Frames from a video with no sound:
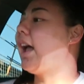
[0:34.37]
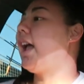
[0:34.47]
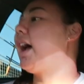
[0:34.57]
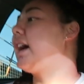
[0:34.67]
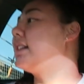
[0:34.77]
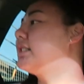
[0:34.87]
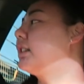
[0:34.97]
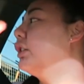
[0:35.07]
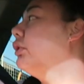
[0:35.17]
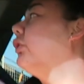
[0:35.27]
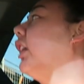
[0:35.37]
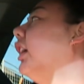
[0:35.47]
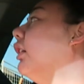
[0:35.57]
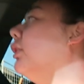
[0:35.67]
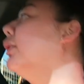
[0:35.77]
And
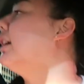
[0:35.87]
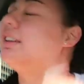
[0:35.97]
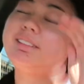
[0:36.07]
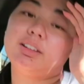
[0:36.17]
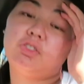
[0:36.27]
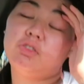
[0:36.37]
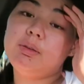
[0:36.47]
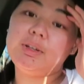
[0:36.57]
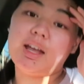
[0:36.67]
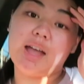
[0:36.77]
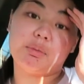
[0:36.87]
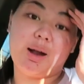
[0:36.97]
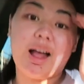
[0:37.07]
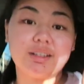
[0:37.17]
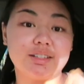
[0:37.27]
Gucci, who is extremely
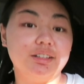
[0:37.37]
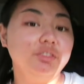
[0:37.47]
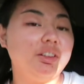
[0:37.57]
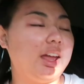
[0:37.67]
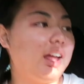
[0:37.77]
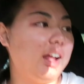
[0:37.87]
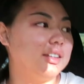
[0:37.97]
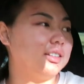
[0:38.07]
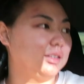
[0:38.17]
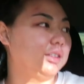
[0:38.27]
hyperactive and